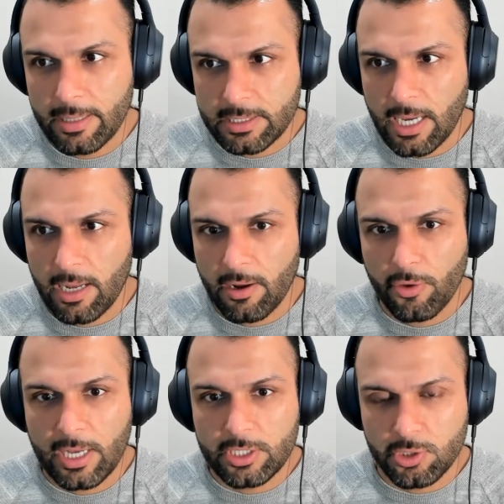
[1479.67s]
that's kind of how you
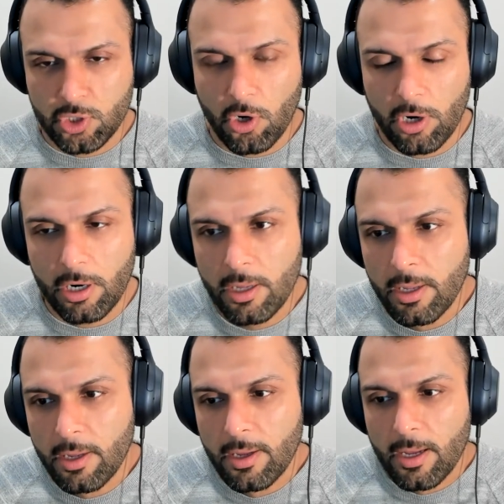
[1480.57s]
got your start.
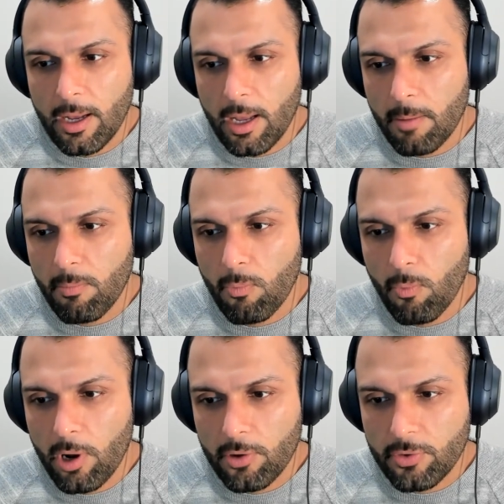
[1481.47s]
Um,
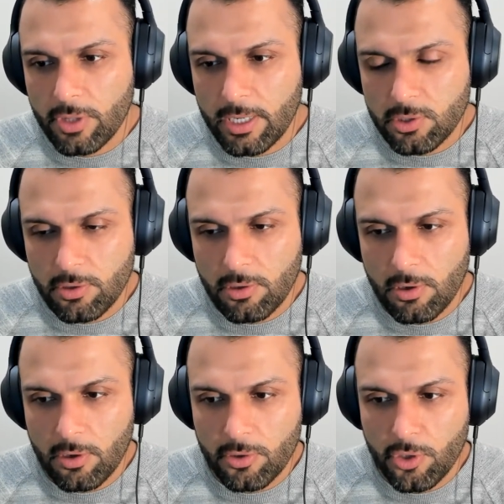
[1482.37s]
what other things are,
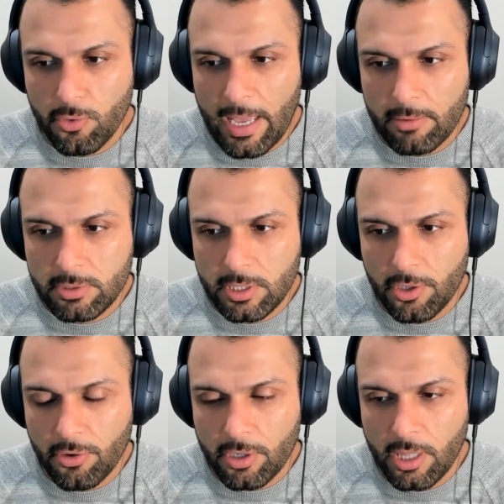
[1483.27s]
are you counseling
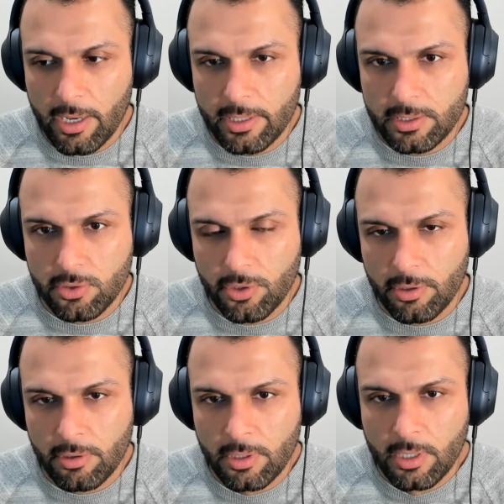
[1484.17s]
your clients or
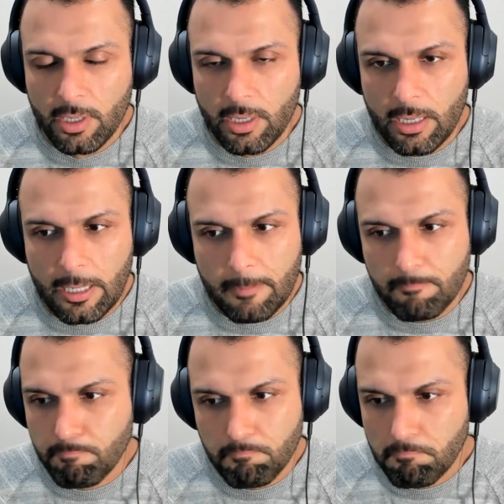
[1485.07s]
your um,
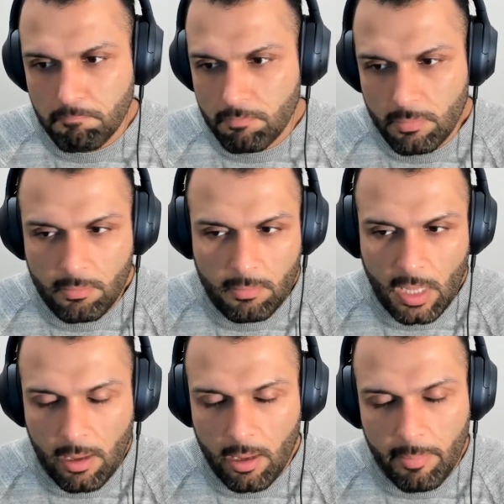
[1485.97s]

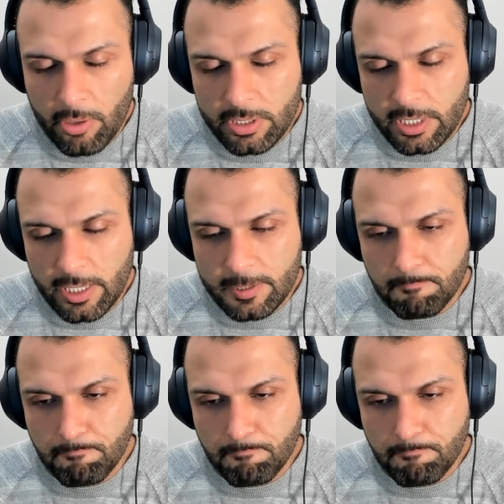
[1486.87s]
a- about these things?